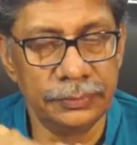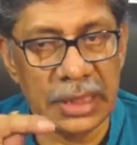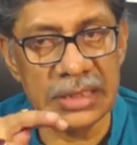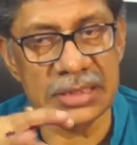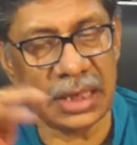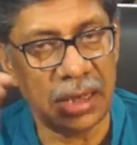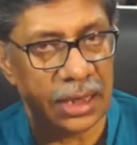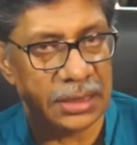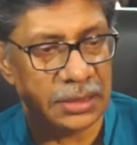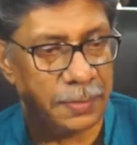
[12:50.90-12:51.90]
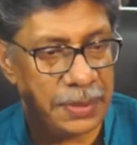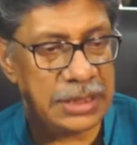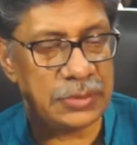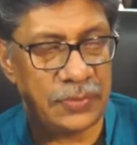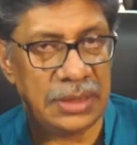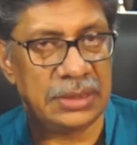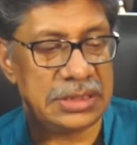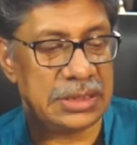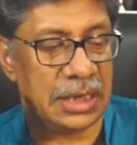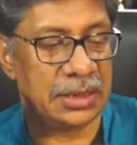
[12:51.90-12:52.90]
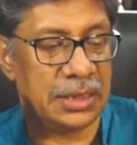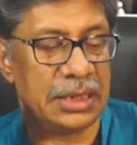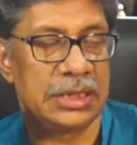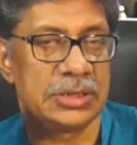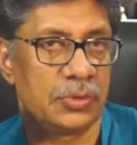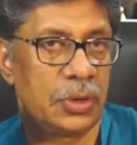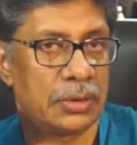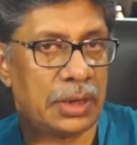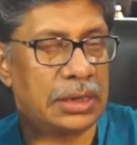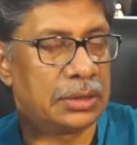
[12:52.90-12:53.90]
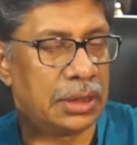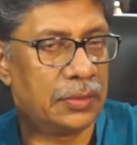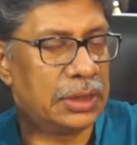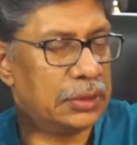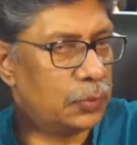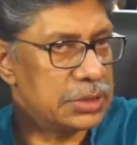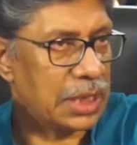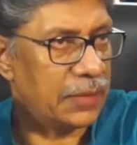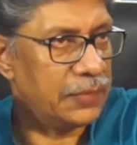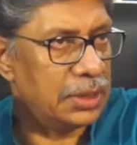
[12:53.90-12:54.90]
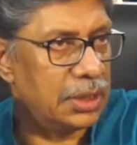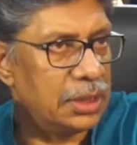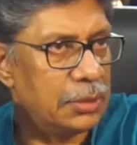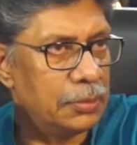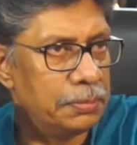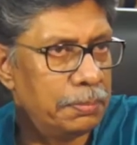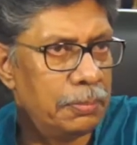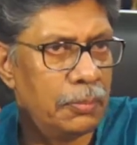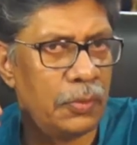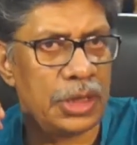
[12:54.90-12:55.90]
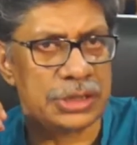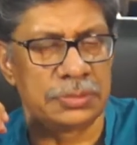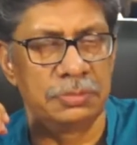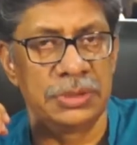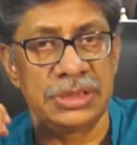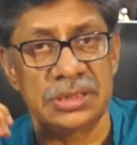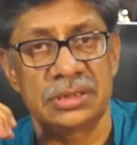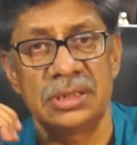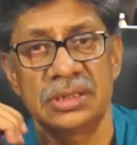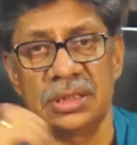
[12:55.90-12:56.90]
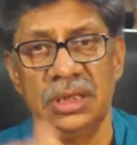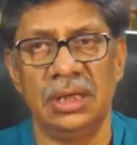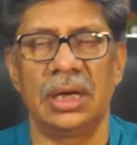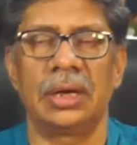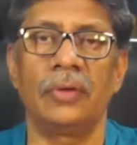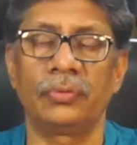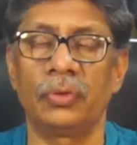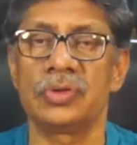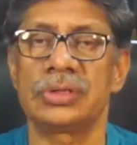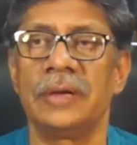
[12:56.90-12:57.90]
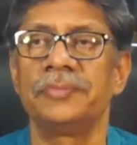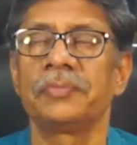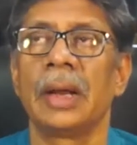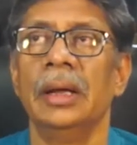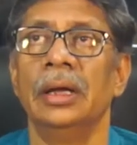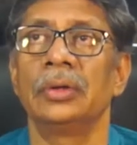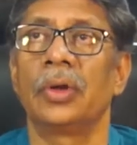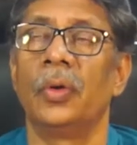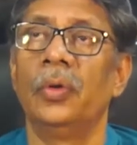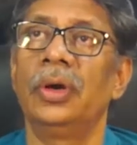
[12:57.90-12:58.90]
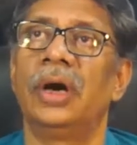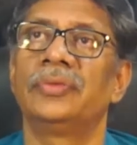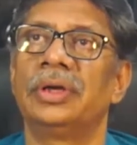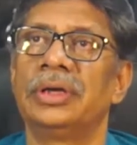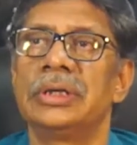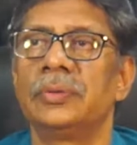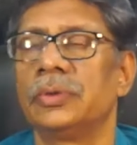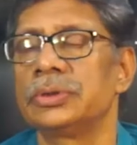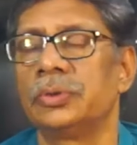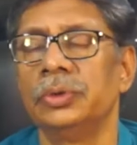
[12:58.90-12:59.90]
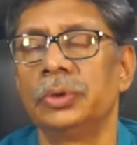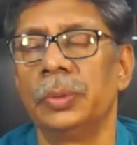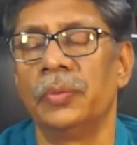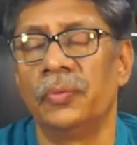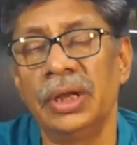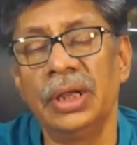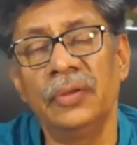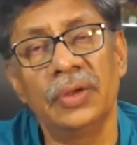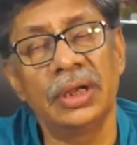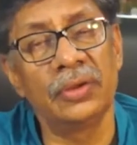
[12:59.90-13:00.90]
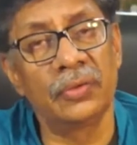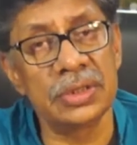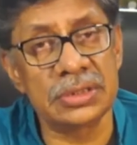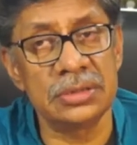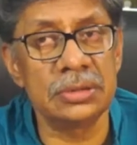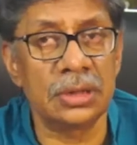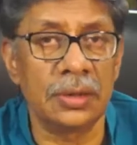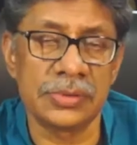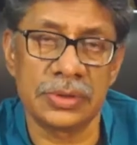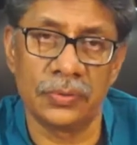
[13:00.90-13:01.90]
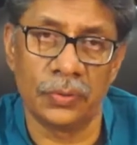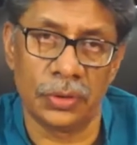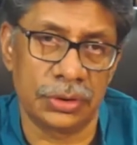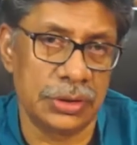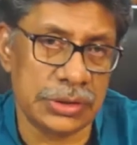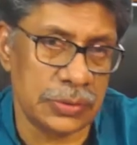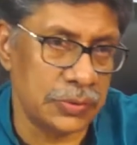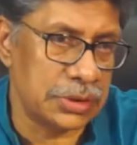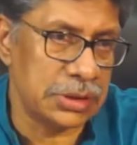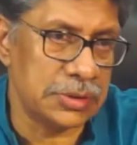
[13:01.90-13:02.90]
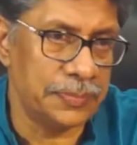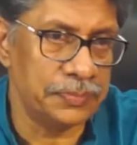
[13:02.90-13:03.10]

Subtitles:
In Sahara, the place where this Chad Lake is right now, it was having a vast, majestic sea. And of course, the whole of the region was going to be very, very rich in terms of water resources.